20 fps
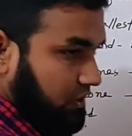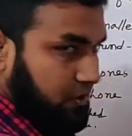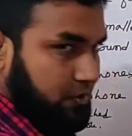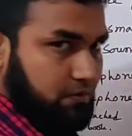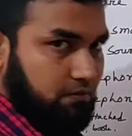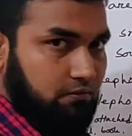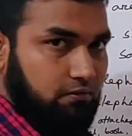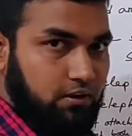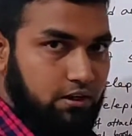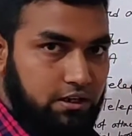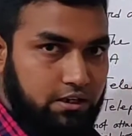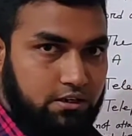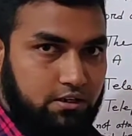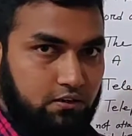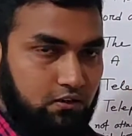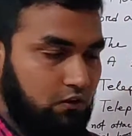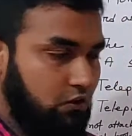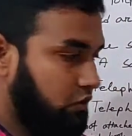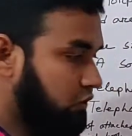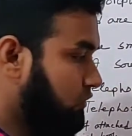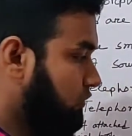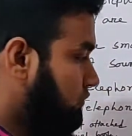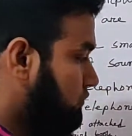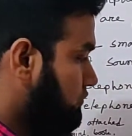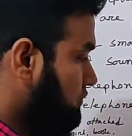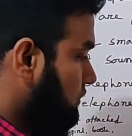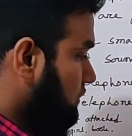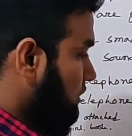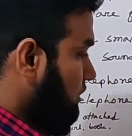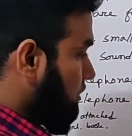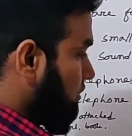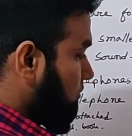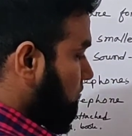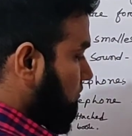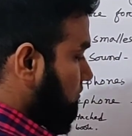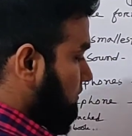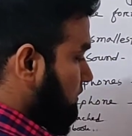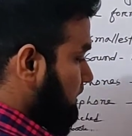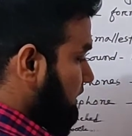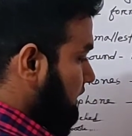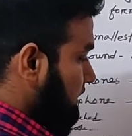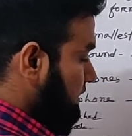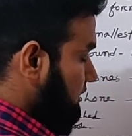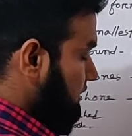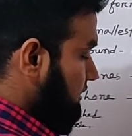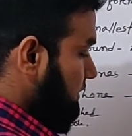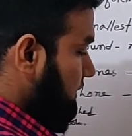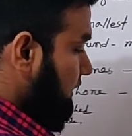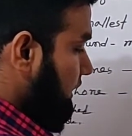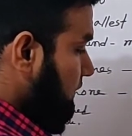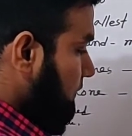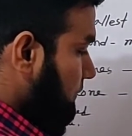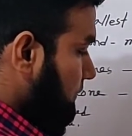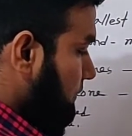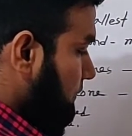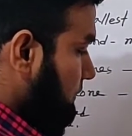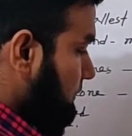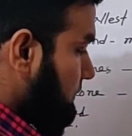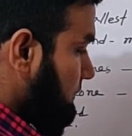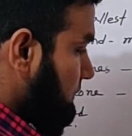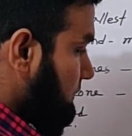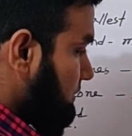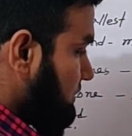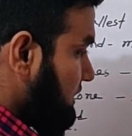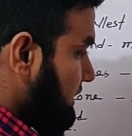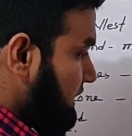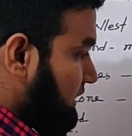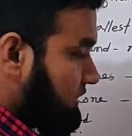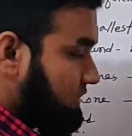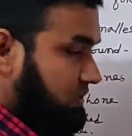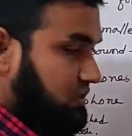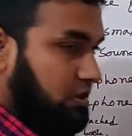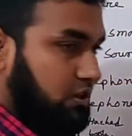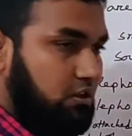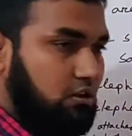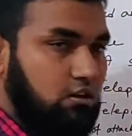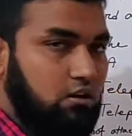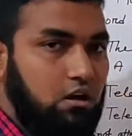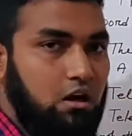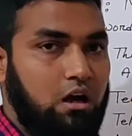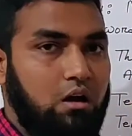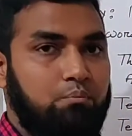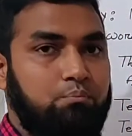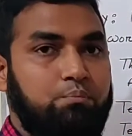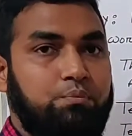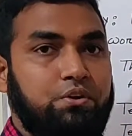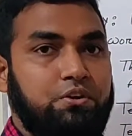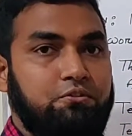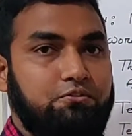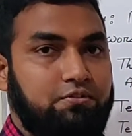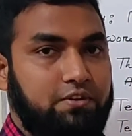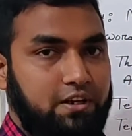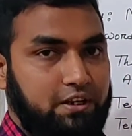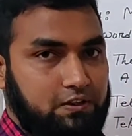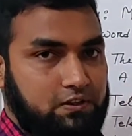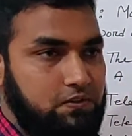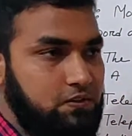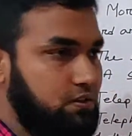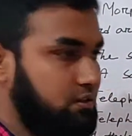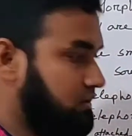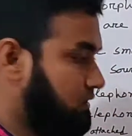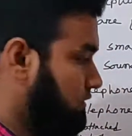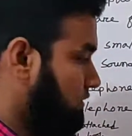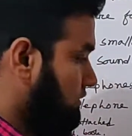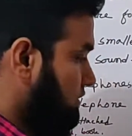is a word, so use just a prefix.